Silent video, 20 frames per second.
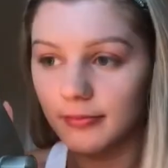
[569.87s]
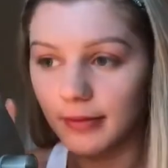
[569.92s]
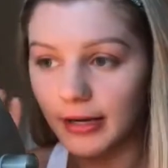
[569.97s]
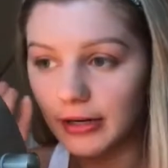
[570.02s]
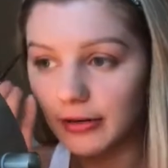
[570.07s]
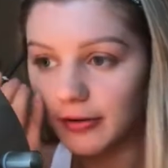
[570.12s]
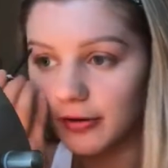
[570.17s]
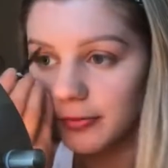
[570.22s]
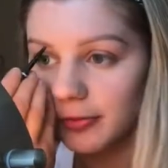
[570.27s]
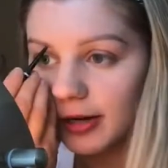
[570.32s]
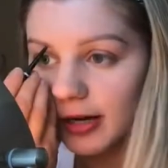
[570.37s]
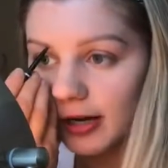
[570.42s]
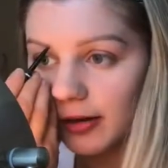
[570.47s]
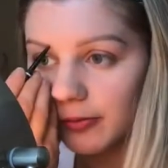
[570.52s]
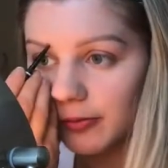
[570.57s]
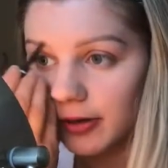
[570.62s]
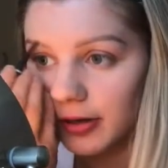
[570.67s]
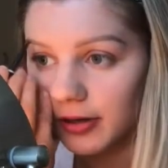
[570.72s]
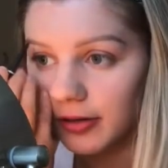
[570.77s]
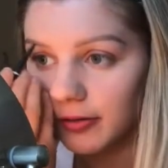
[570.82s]
Micro Brow
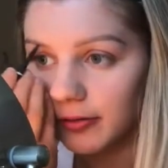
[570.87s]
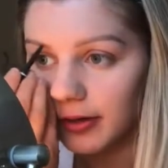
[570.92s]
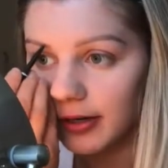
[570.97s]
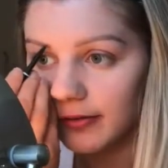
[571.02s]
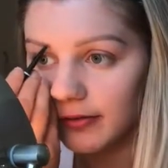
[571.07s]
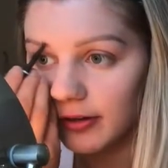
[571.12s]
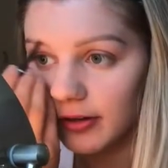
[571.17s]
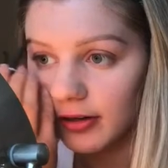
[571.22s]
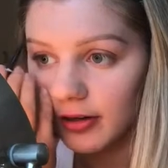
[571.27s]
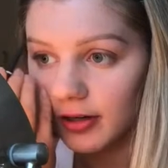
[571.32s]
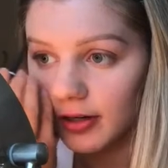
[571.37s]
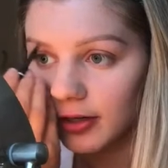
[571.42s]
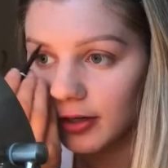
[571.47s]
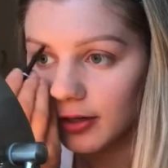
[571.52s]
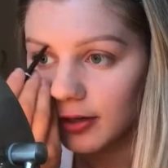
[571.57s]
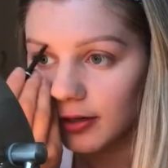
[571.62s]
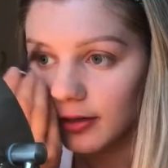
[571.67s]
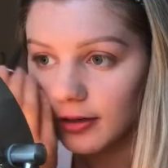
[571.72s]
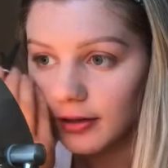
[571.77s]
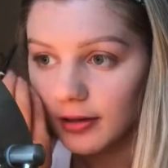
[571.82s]
one or whatever.
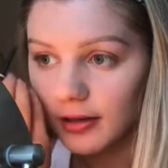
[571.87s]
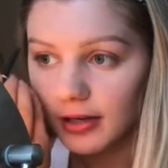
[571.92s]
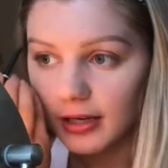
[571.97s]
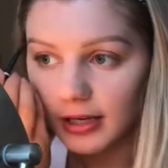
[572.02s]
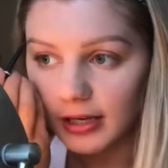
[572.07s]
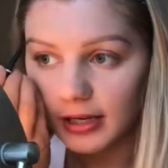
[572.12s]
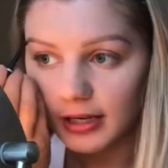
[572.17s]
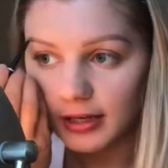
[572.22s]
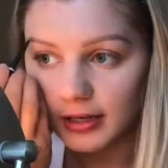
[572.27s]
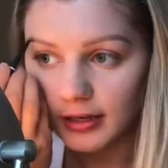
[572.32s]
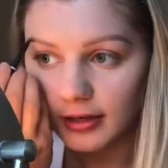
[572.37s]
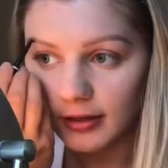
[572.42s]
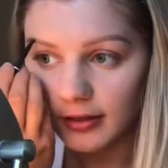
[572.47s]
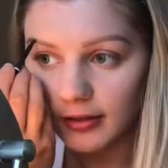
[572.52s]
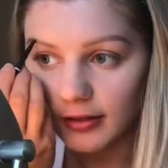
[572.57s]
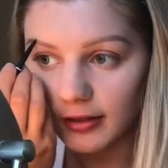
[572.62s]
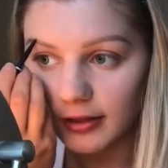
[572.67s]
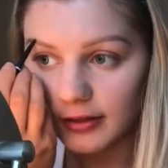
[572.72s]
And